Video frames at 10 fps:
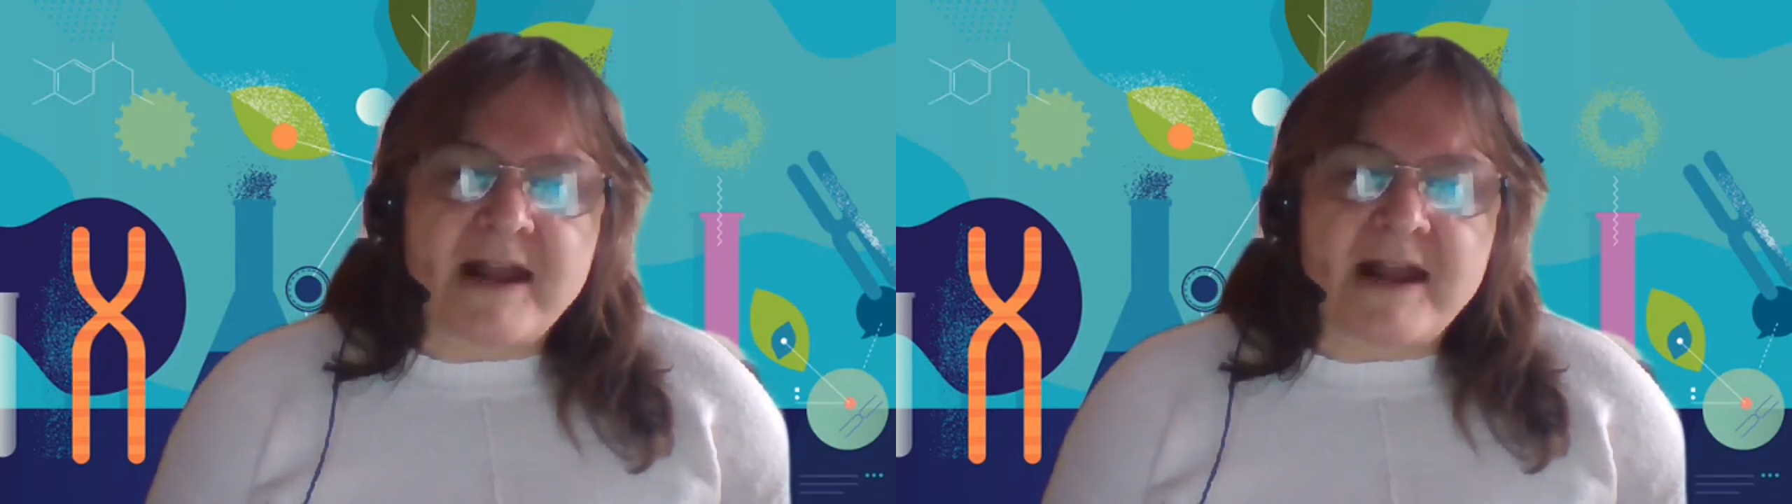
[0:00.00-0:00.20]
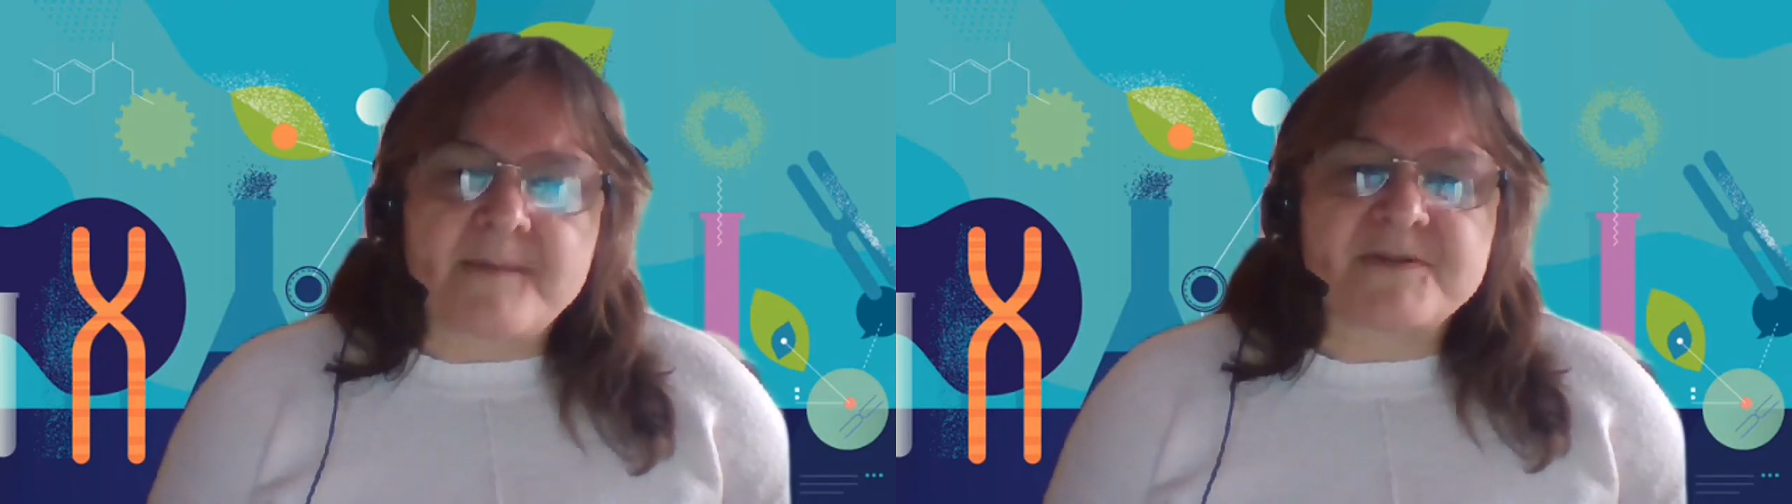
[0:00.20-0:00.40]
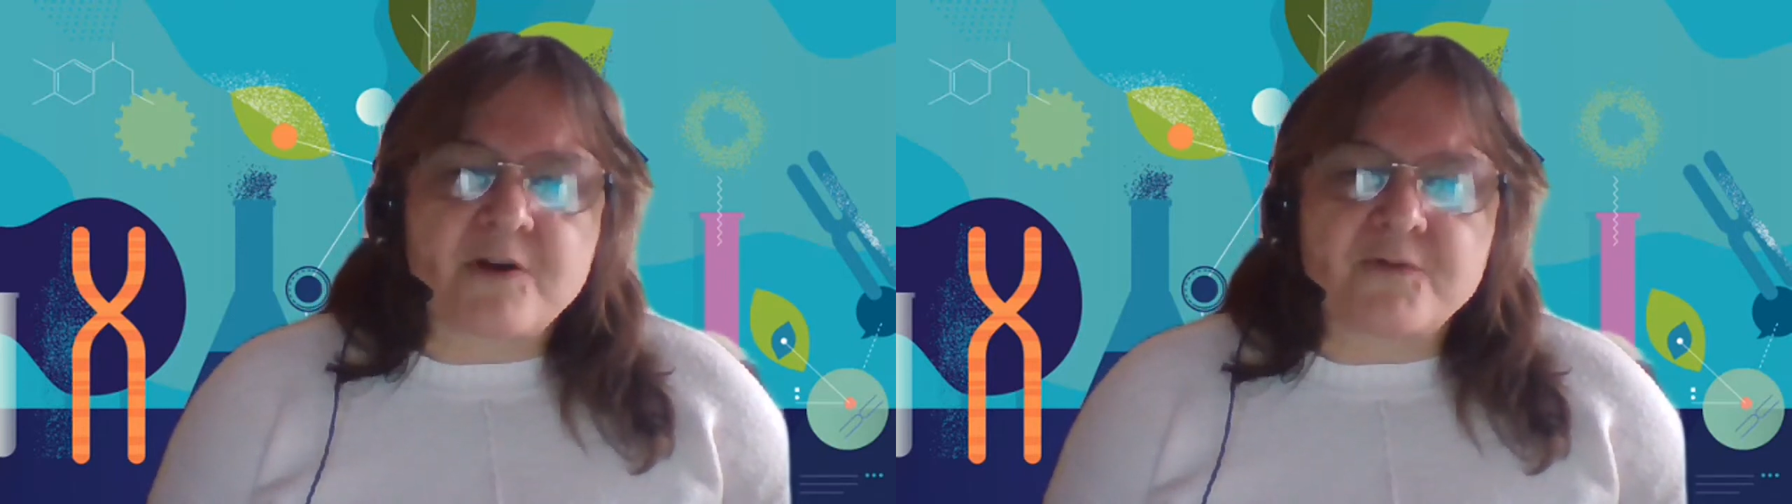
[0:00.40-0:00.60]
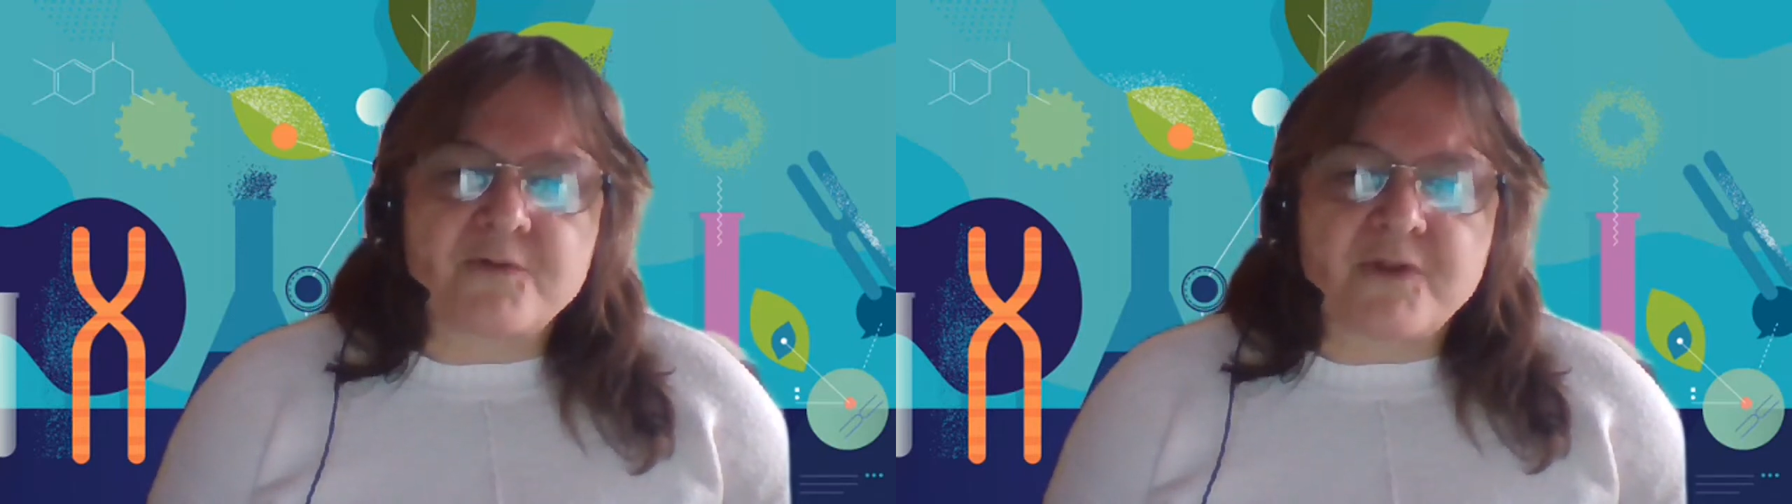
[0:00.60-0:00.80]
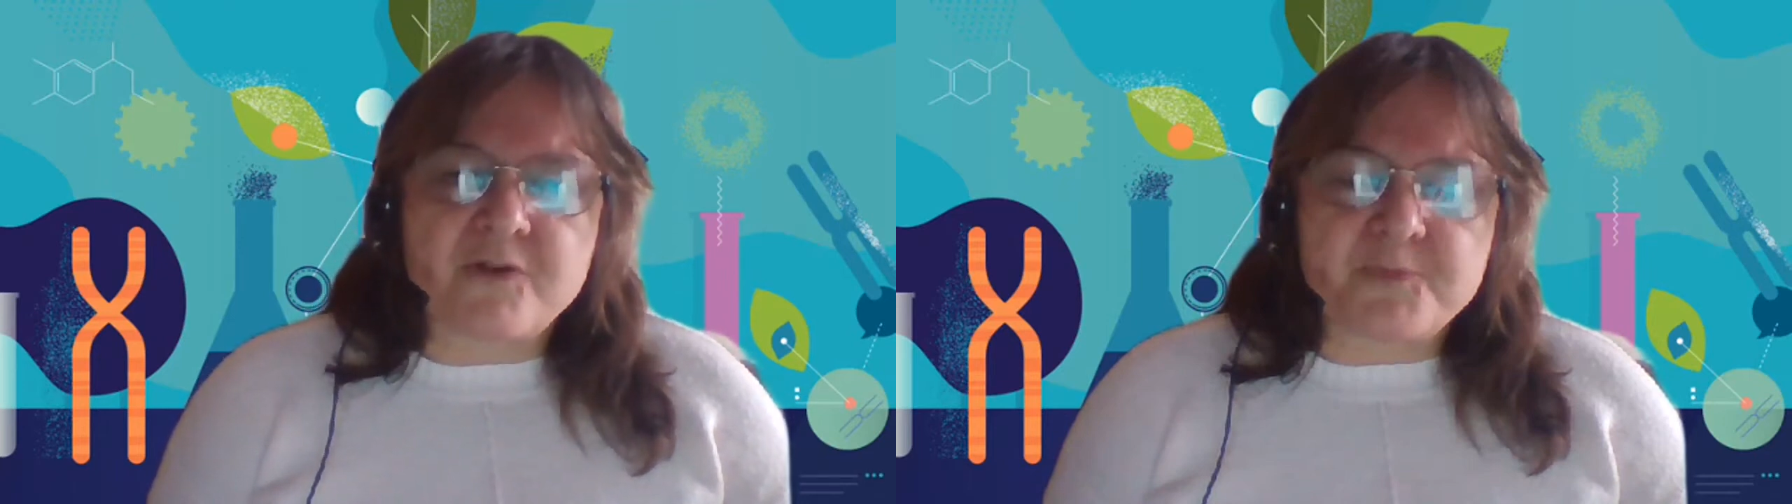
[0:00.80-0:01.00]
will help
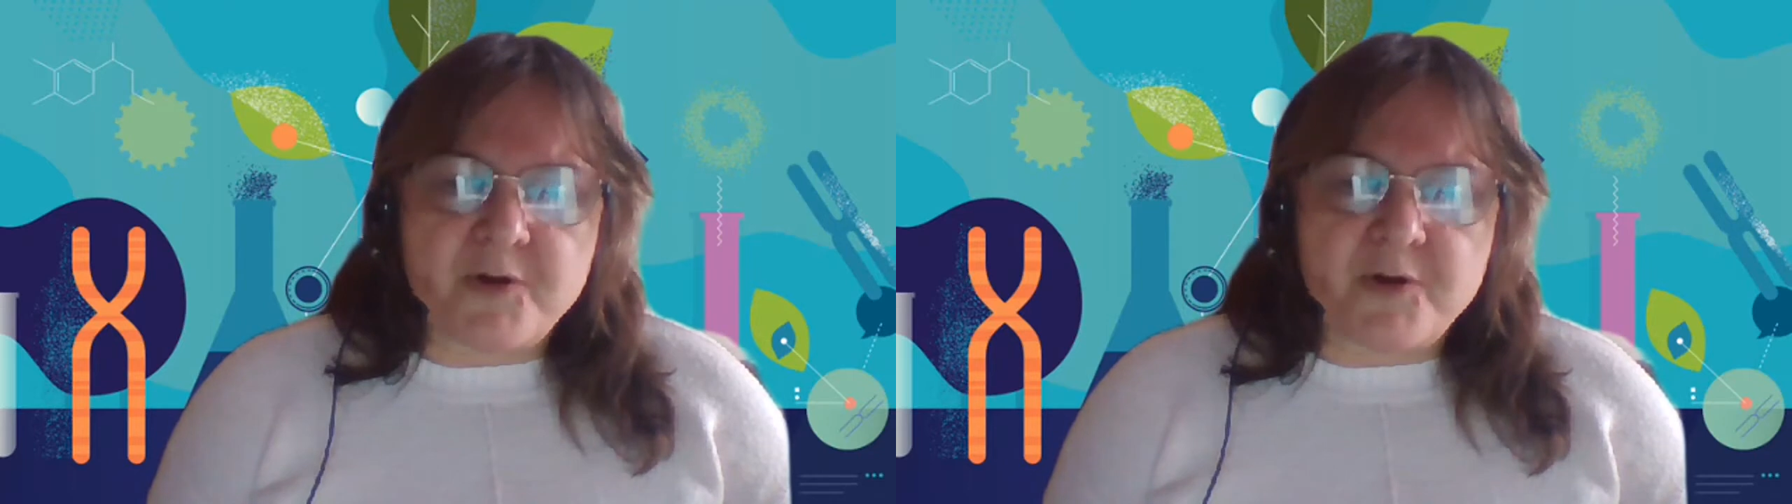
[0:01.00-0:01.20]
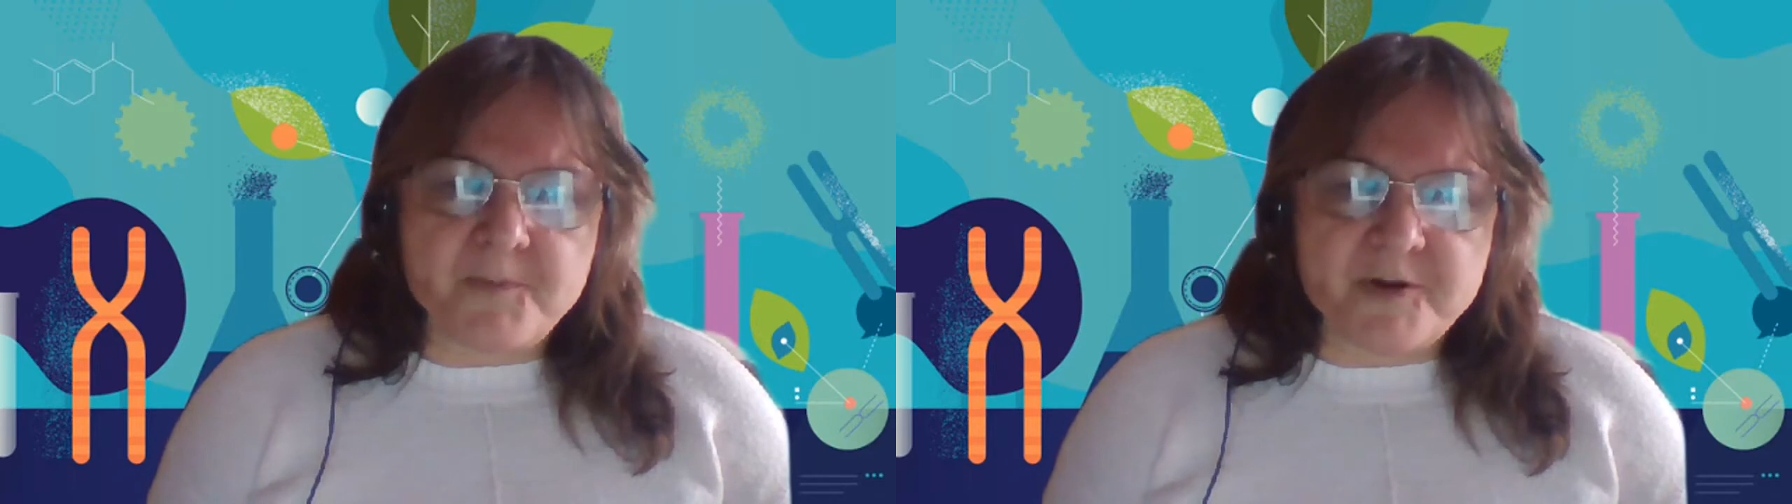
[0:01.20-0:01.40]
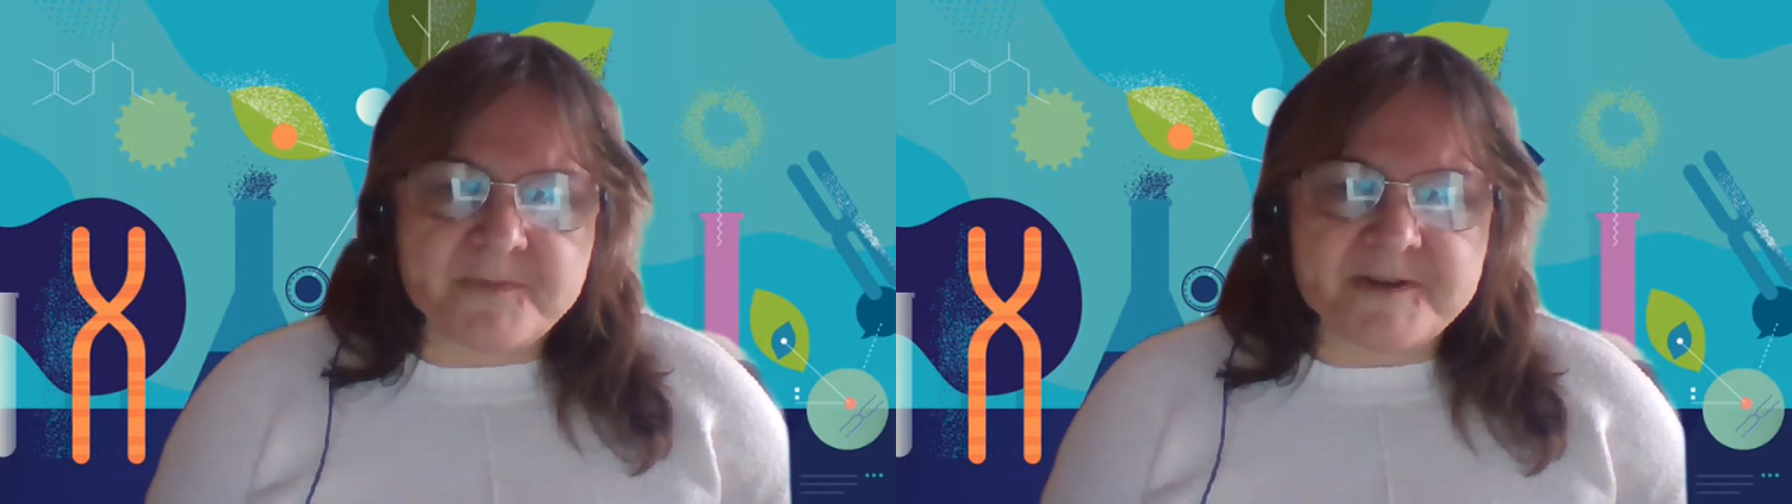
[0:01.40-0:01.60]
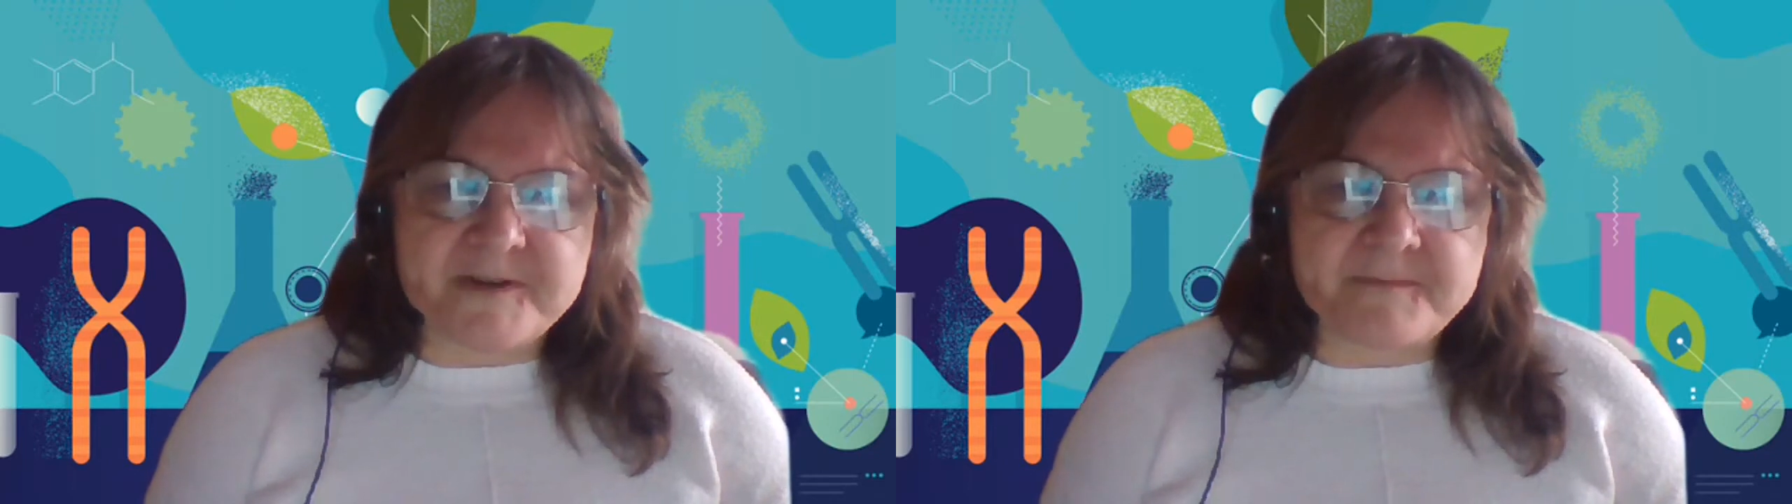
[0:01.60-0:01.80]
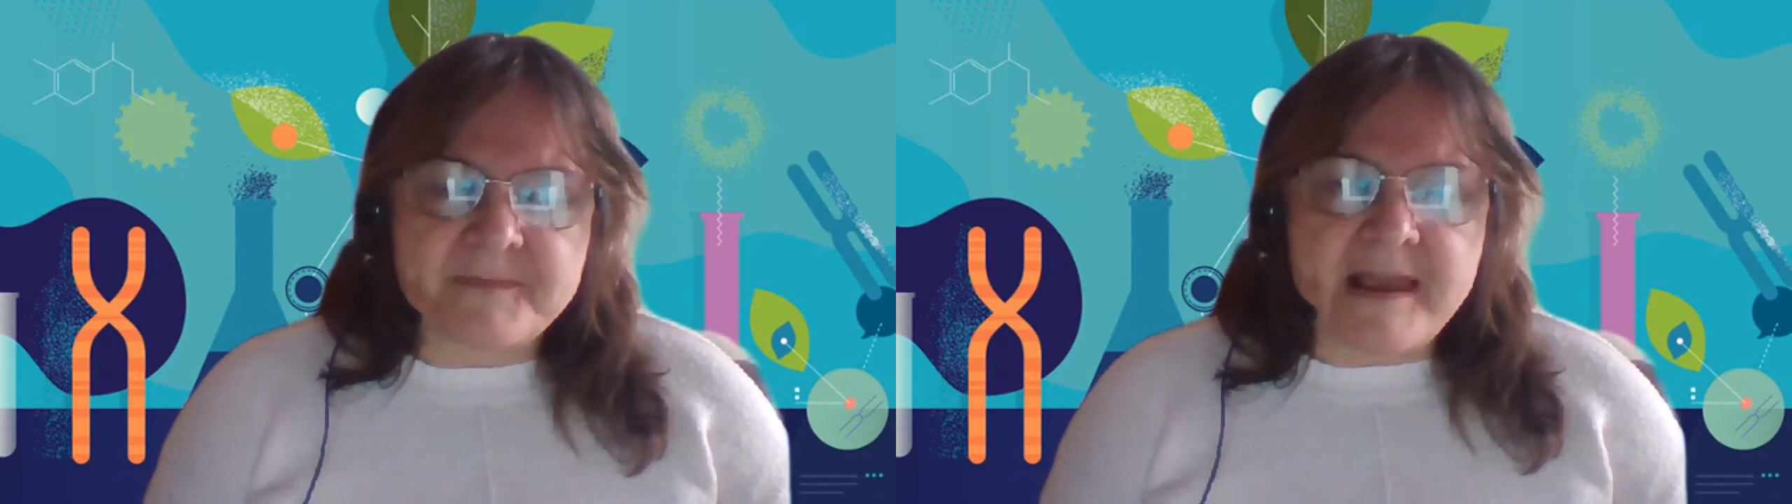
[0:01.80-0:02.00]
solve those
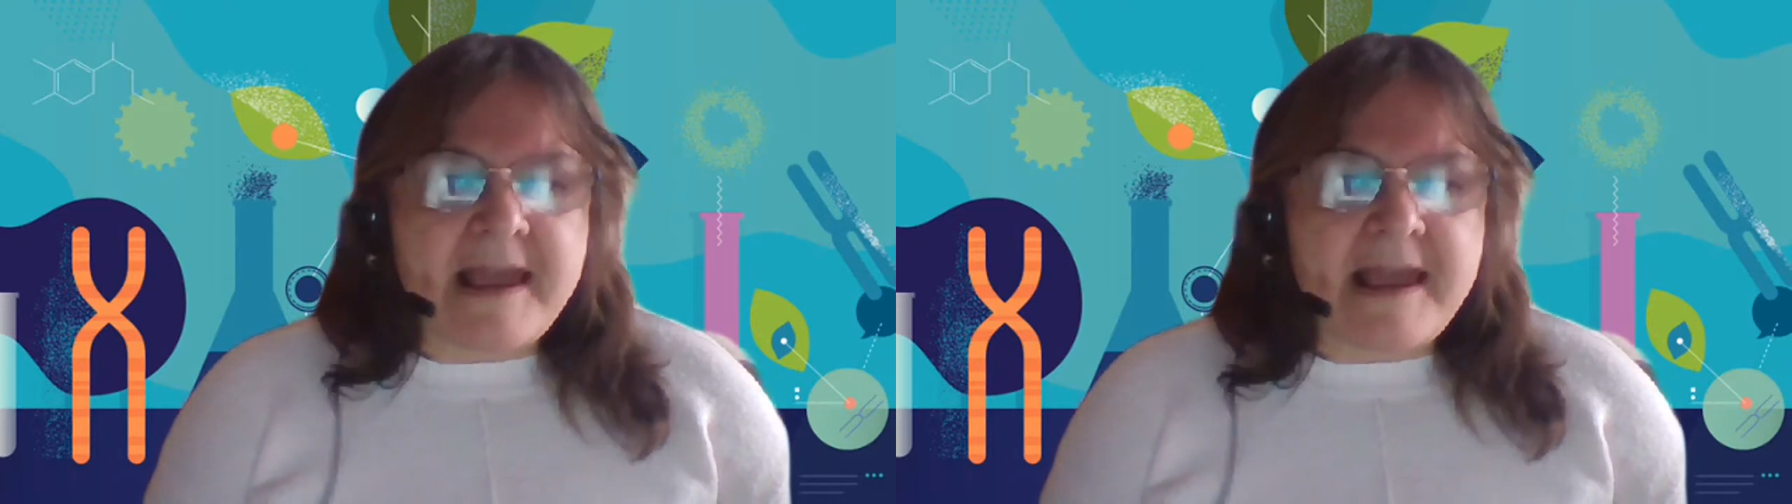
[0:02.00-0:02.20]
problems.